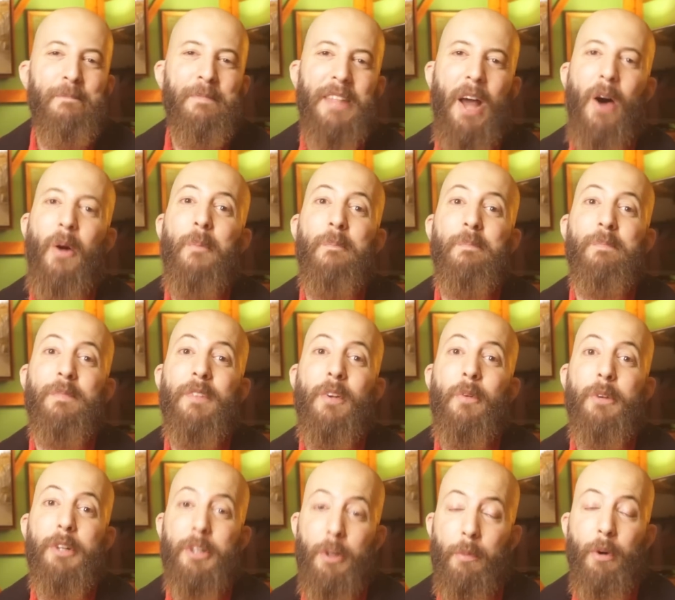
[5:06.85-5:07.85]
Now,
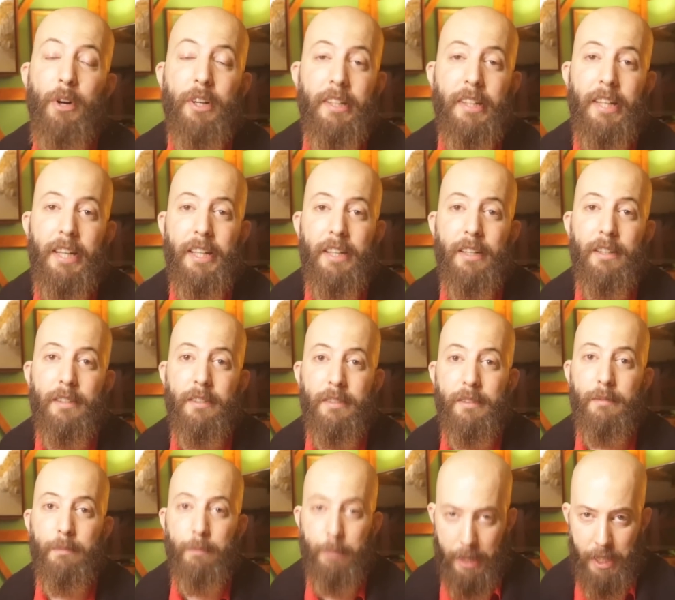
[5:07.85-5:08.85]
with no more delay,
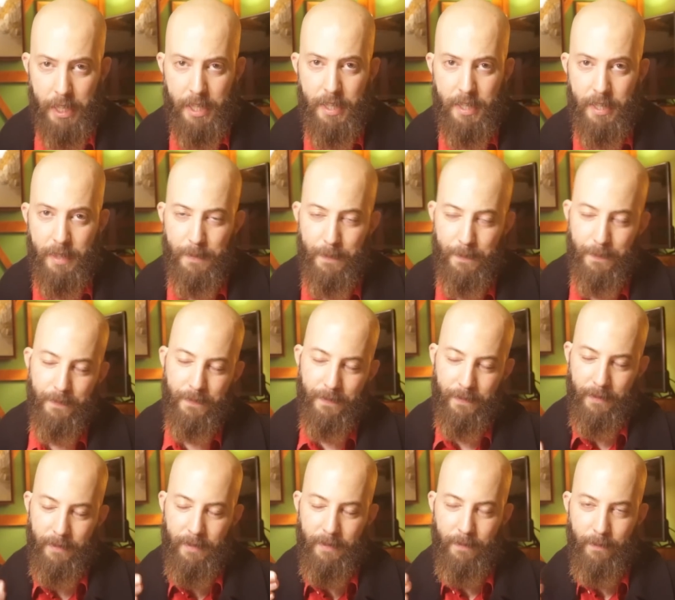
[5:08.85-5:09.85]
please,
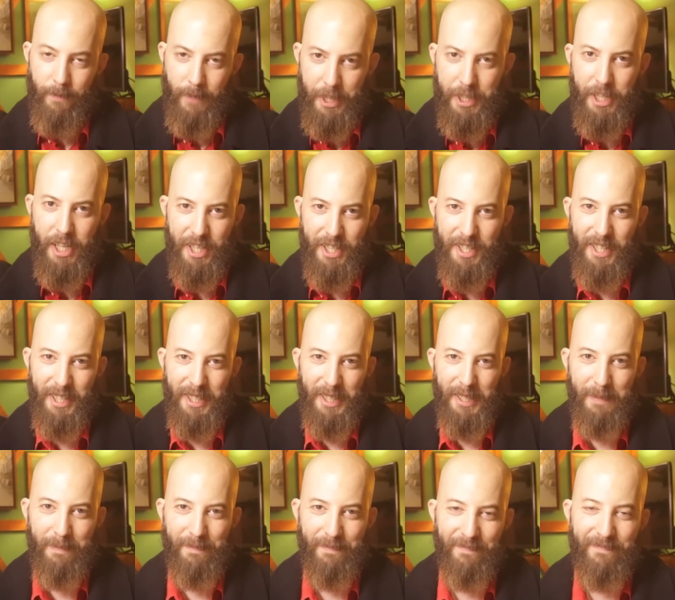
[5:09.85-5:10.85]
let's get
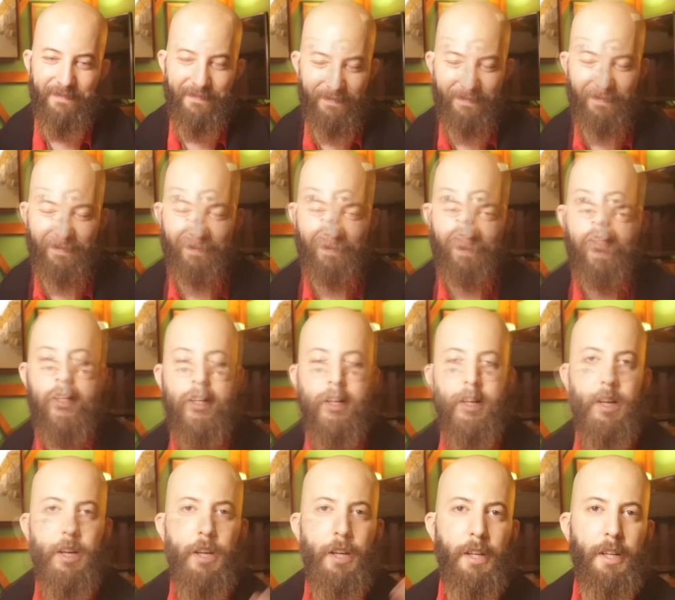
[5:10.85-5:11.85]
started.
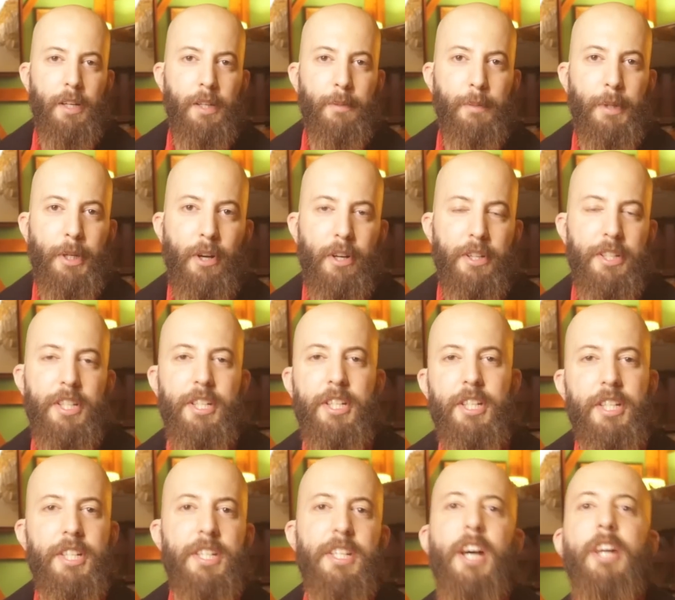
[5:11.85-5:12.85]
Because this
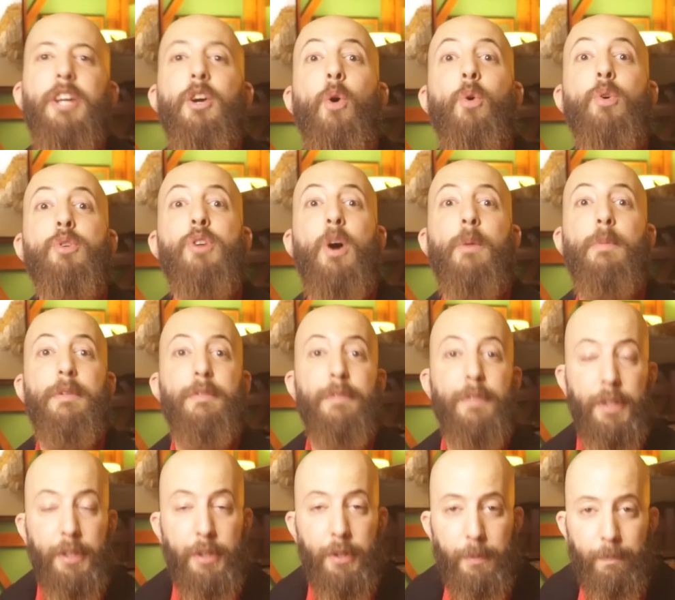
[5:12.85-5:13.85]
is an October
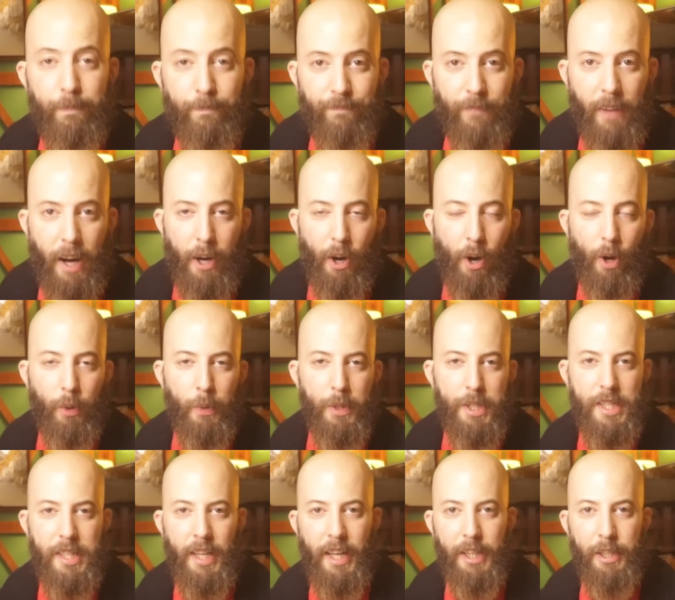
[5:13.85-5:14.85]
video, I
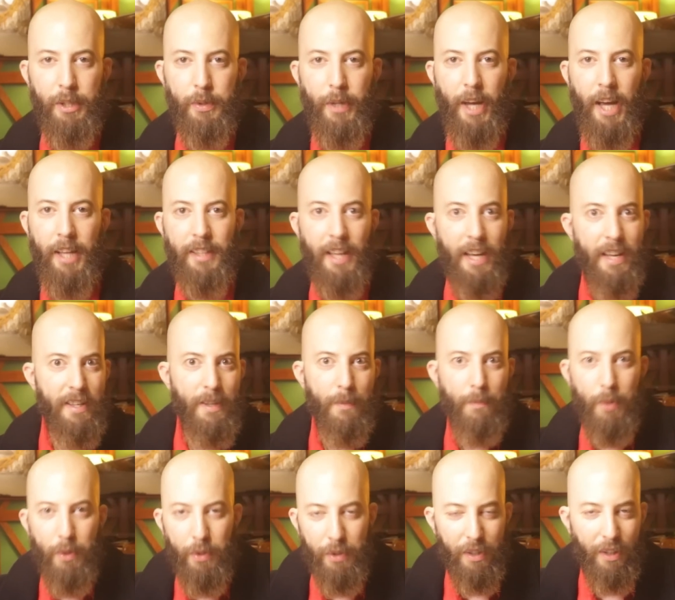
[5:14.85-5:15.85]
always like to get in the
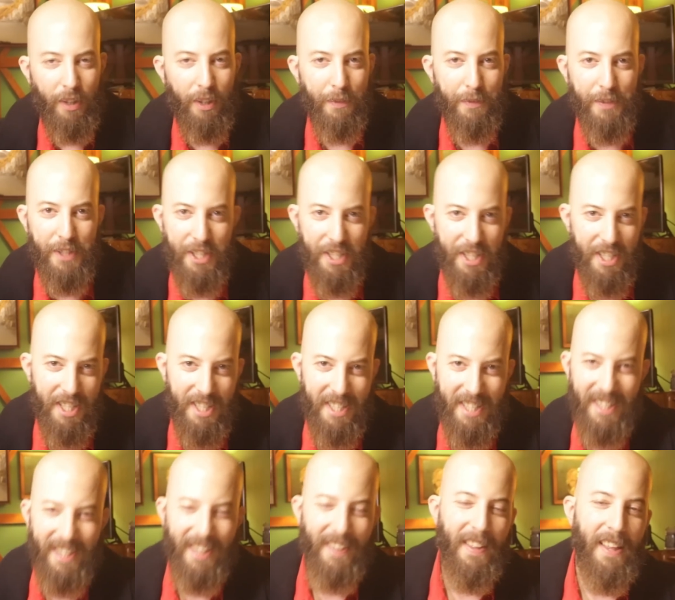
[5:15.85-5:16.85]
mood of the
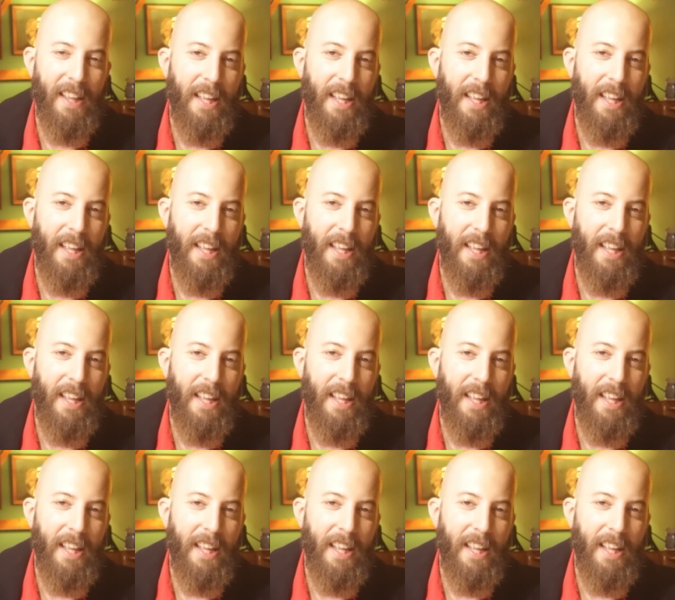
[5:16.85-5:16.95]
season.